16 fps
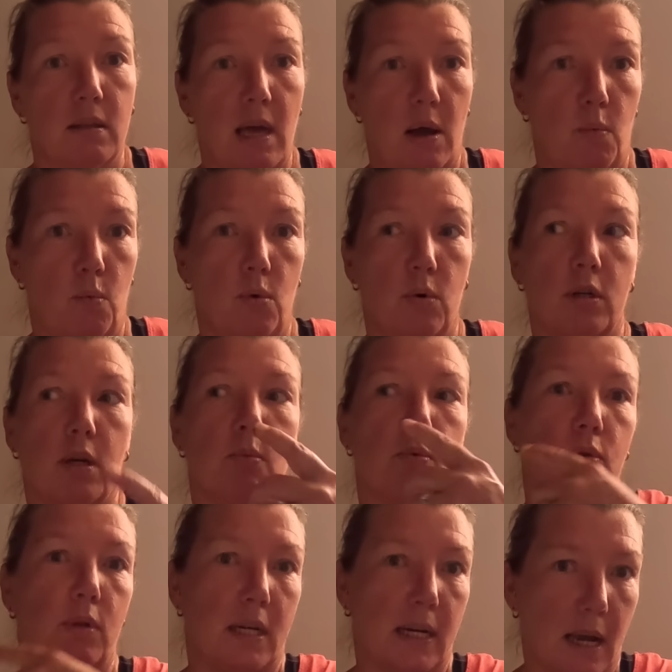That water
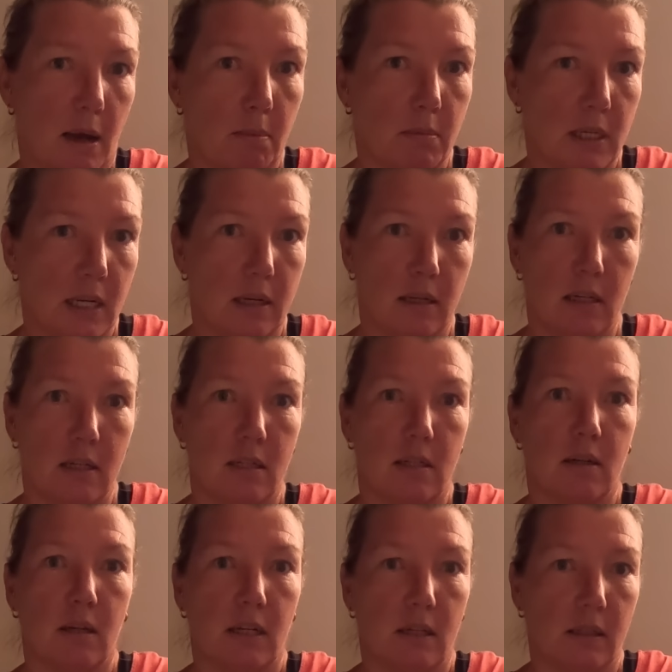will then come down and
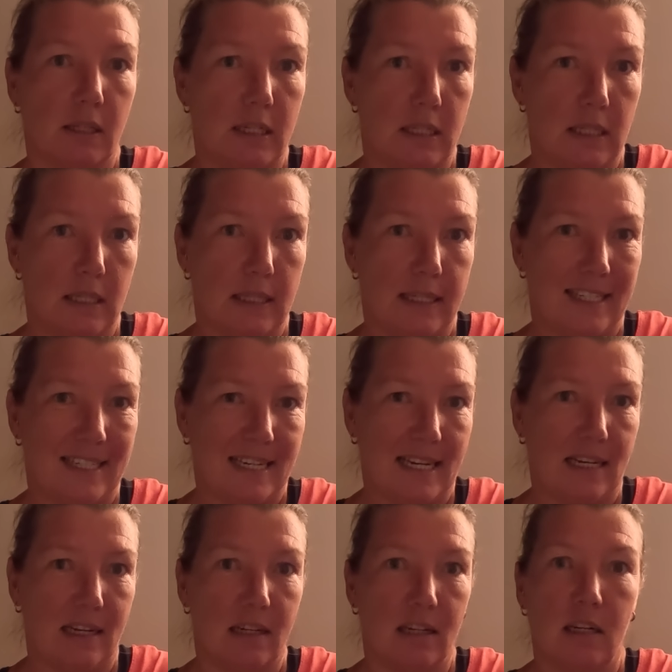cycle into this
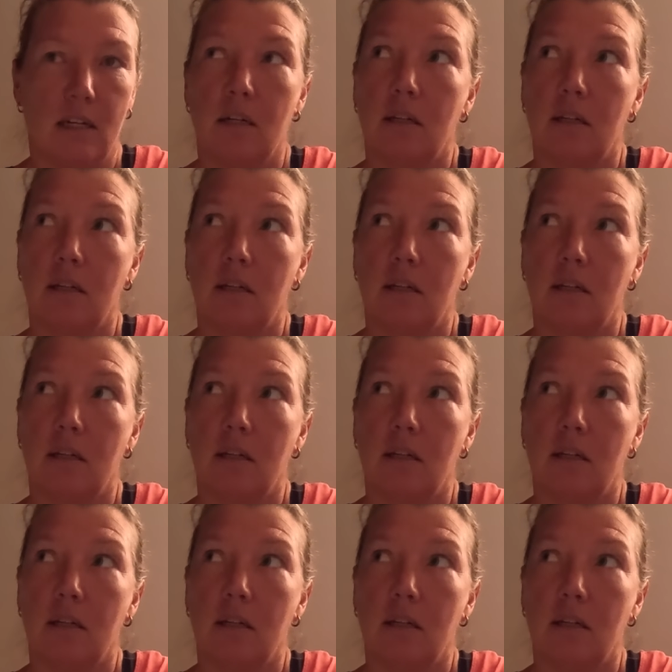tank